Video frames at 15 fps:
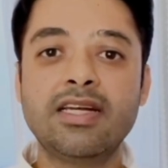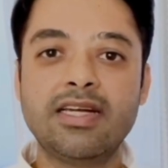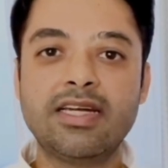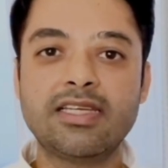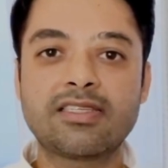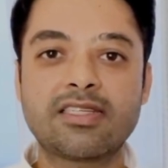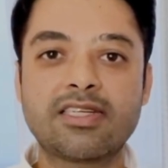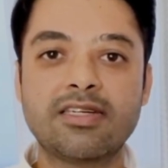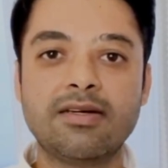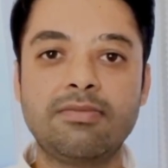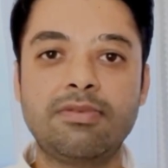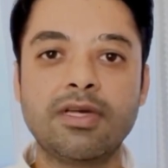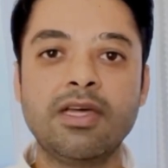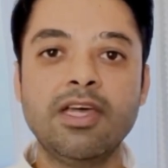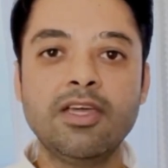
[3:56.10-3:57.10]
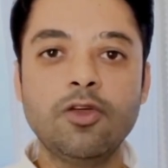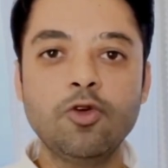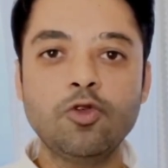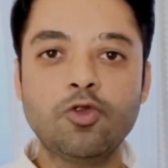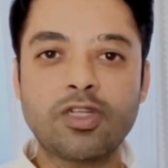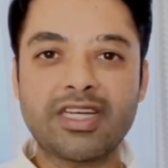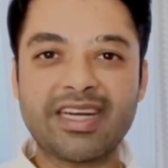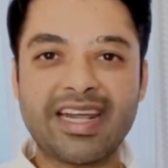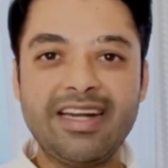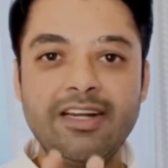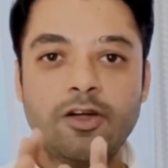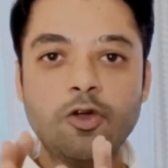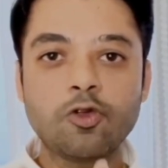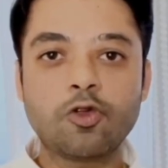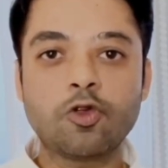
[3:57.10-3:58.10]
disturbed. You
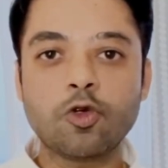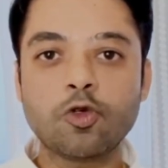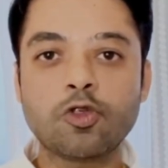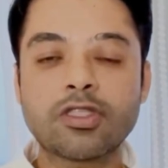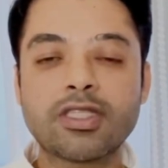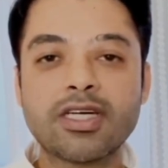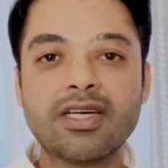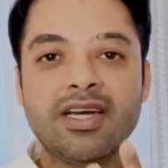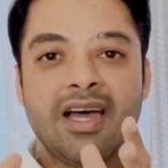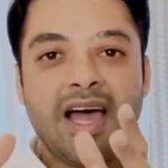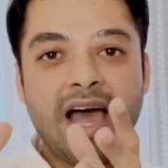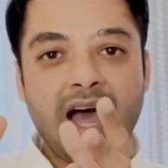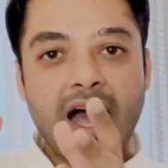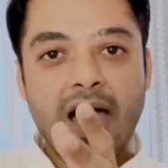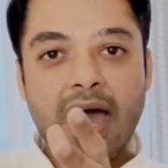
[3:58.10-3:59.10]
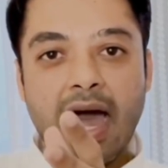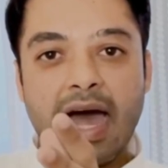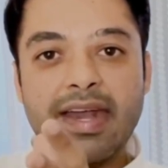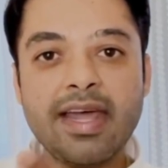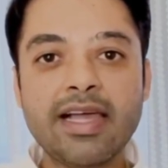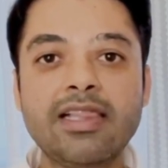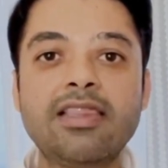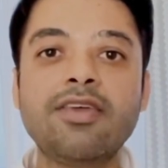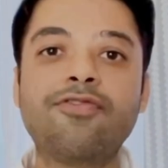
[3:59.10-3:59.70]
tend to choose the unhealthy